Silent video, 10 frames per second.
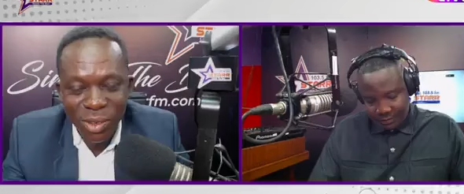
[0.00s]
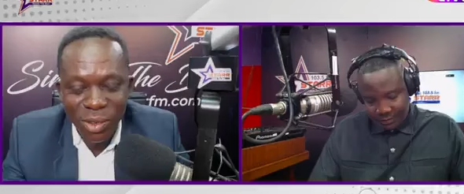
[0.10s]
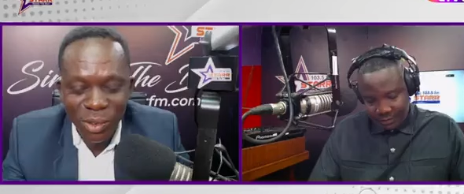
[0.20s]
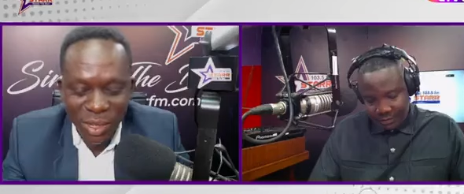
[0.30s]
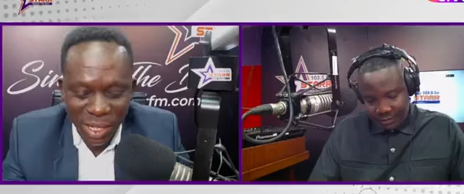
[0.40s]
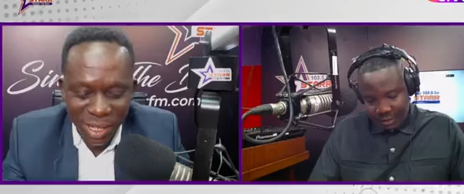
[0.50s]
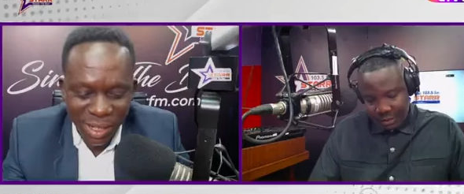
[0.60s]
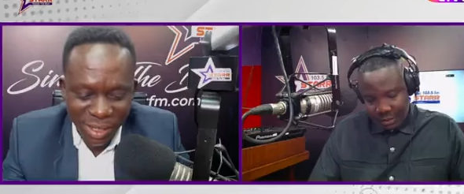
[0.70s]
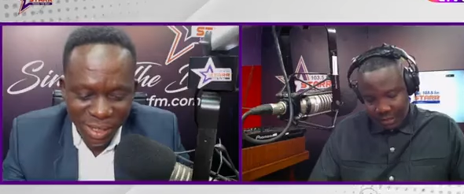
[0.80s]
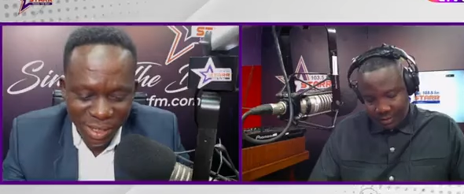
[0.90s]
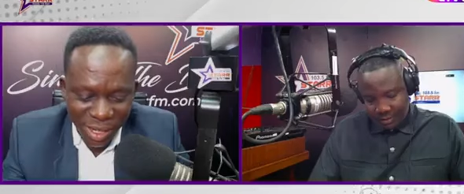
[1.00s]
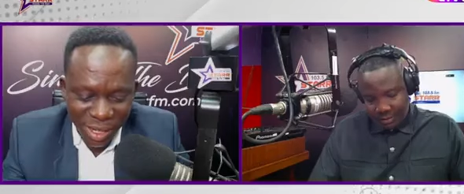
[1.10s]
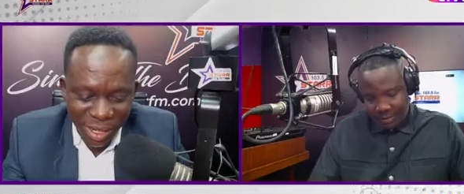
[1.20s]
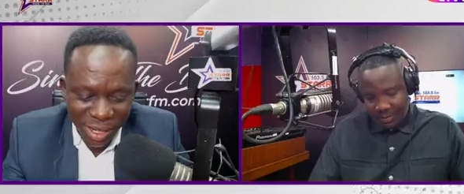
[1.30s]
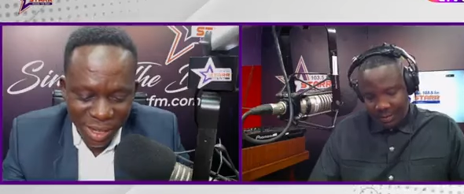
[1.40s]
Speaker 1: Okay. Yeah, yeah, busy
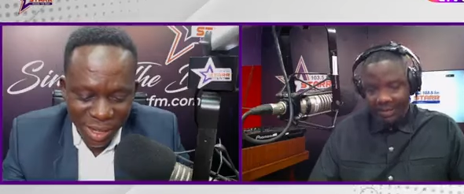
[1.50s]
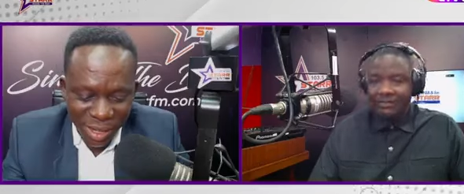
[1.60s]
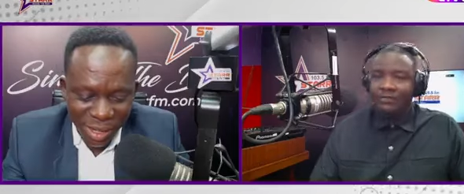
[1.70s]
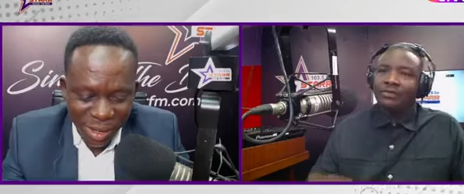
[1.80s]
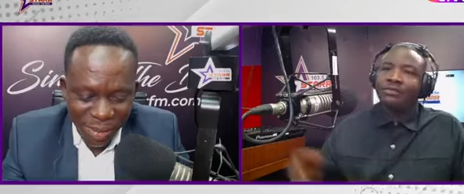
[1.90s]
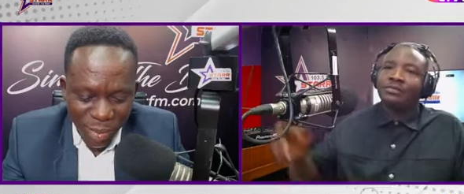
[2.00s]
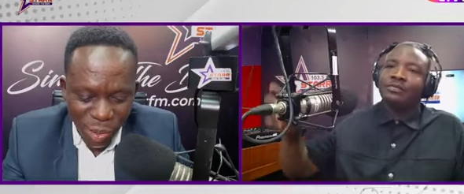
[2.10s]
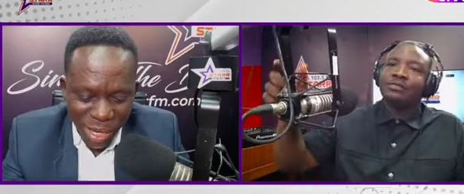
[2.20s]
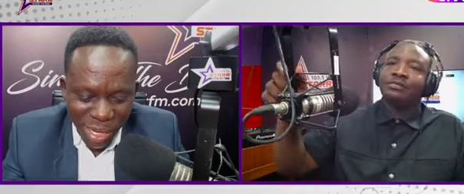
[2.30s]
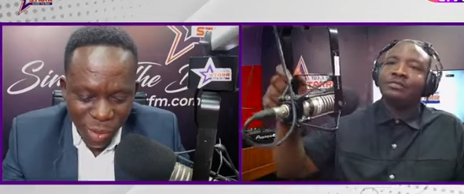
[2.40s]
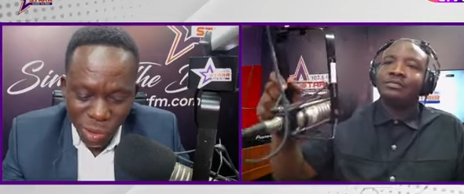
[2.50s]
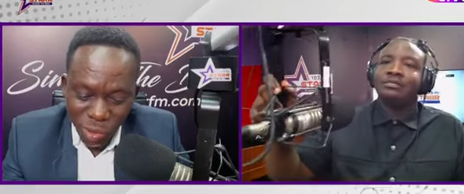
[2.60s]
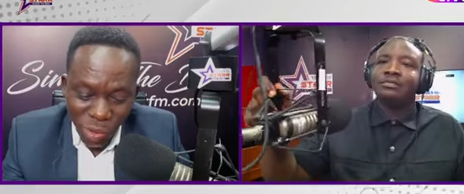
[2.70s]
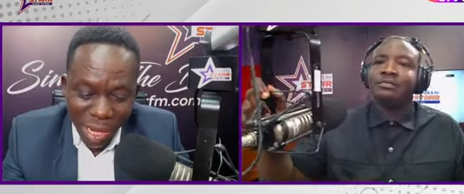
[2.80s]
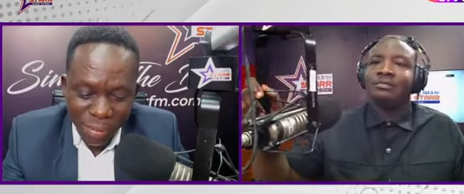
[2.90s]
but restful. My weekend was
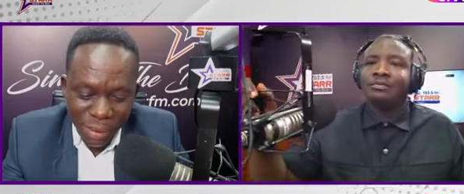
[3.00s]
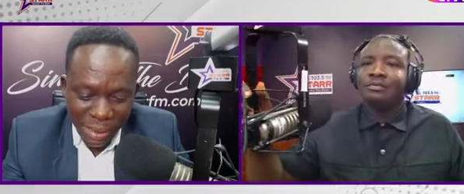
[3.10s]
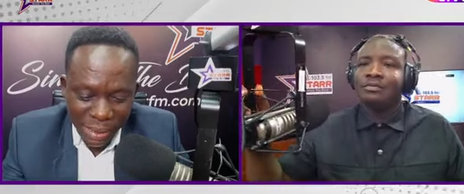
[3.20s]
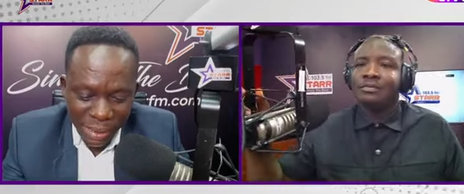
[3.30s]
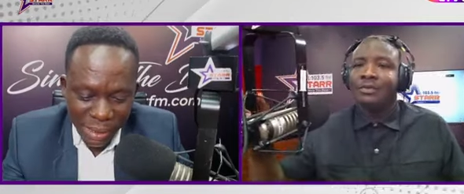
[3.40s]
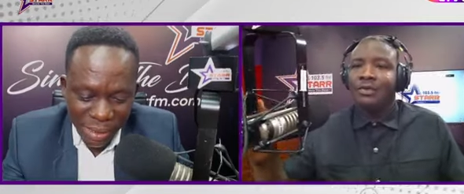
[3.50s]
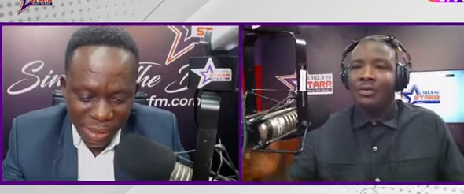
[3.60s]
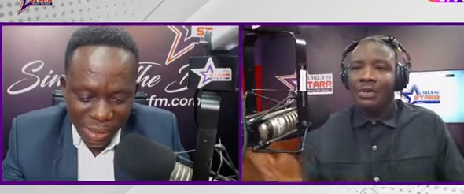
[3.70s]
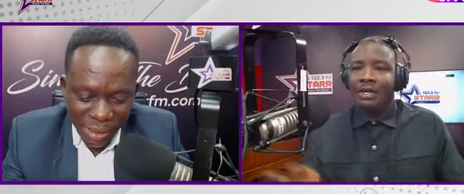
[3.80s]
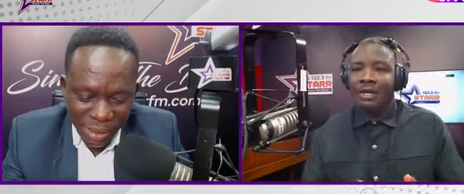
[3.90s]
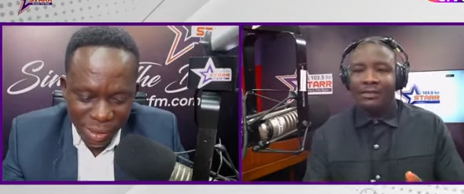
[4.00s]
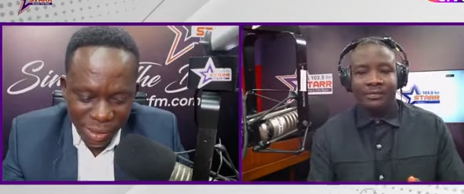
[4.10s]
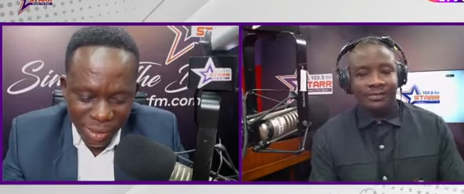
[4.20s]
quite busy. Really? Because